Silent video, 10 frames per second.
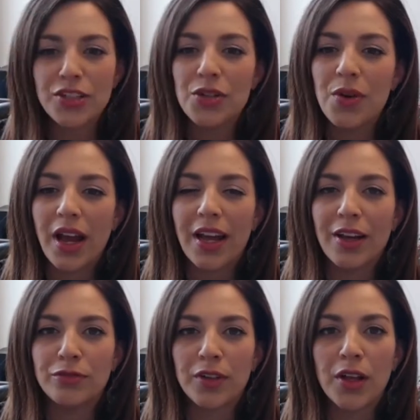do you
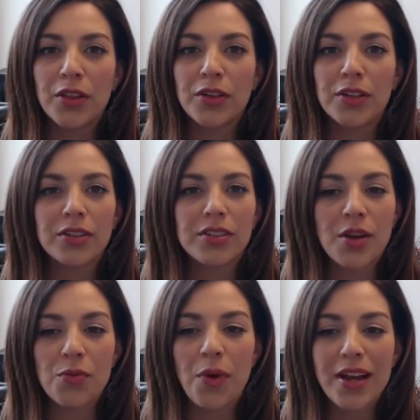have for other,
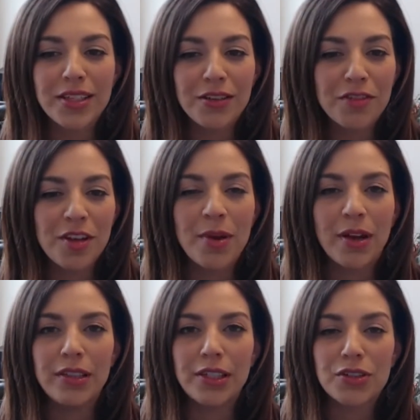rising
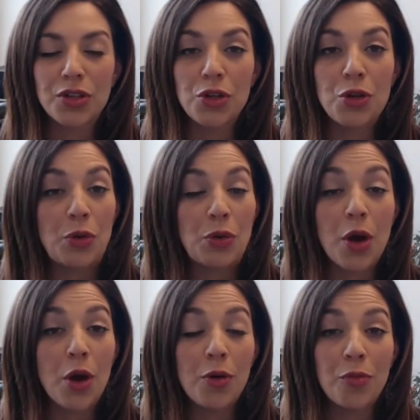female leaders
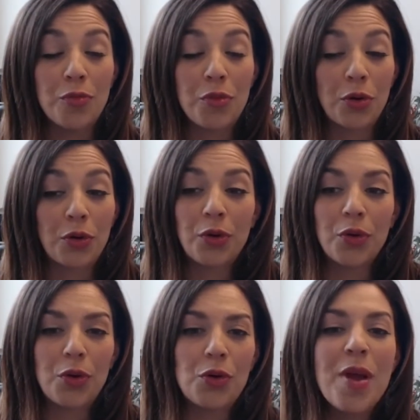
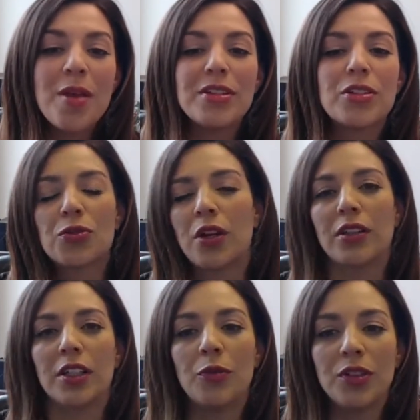who may be
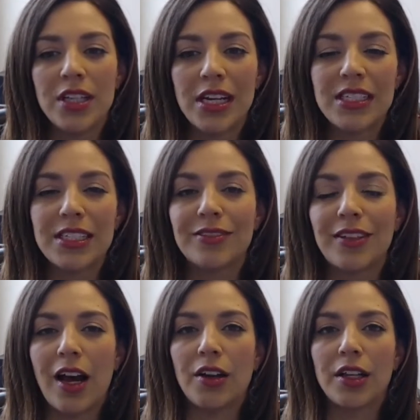struggling with the idea of
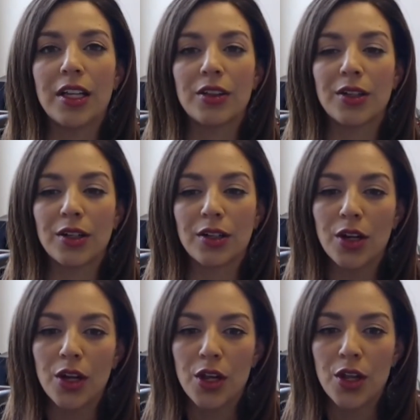how to get
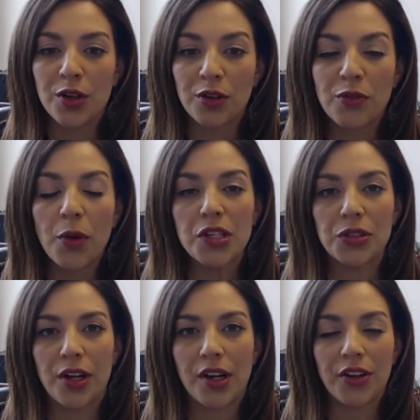their voice
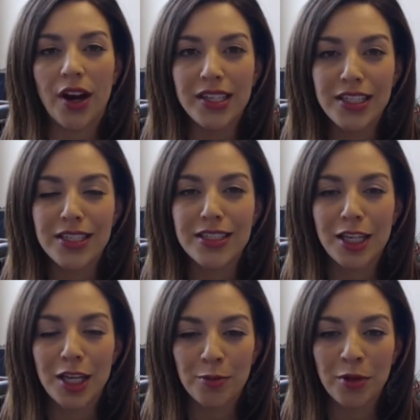or their ideas
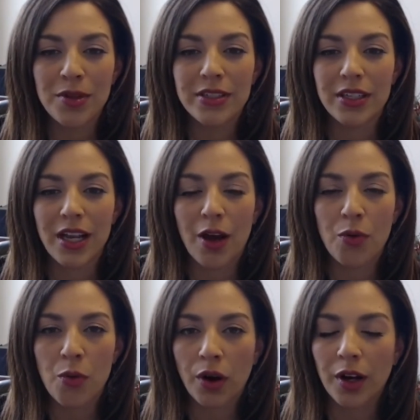implemented
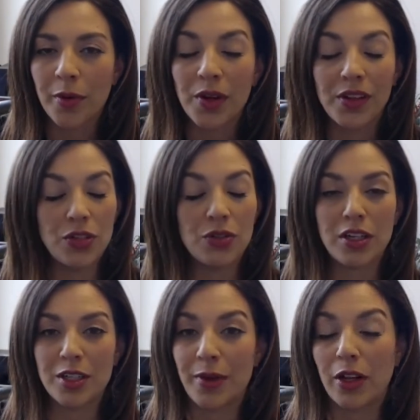at work? I mean, you
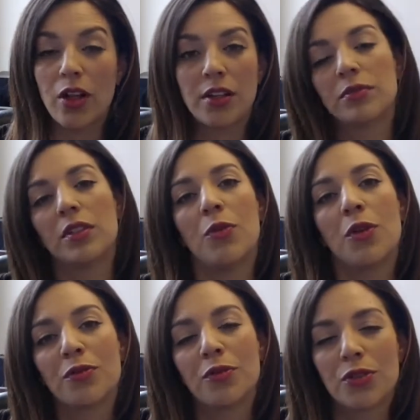talked about a lot of really
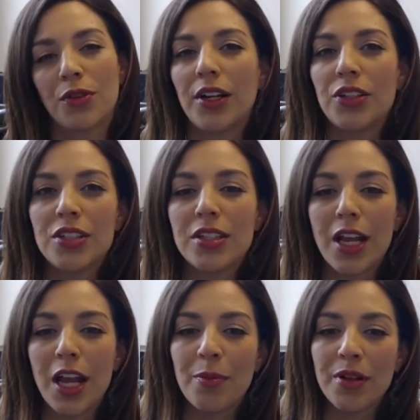wonderful strategies
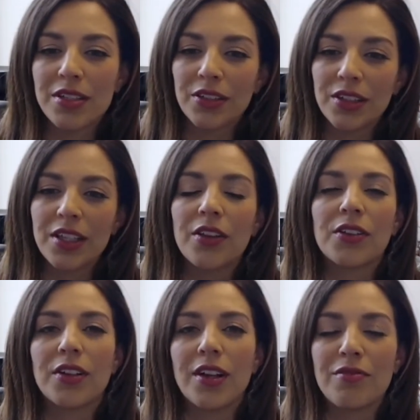today, but is there any
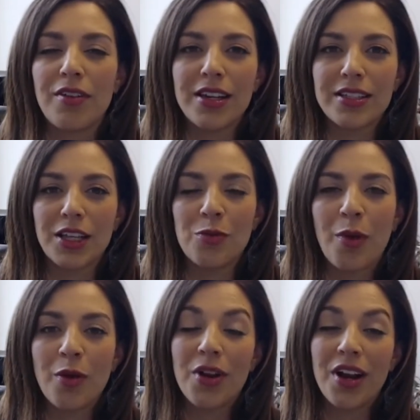other advice that you
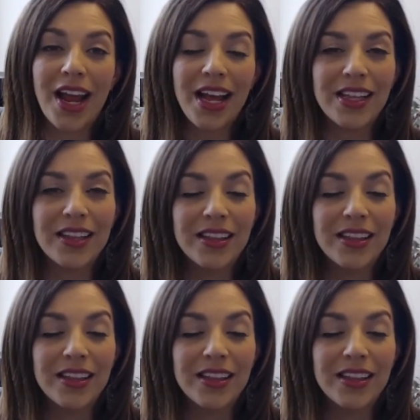might want to add?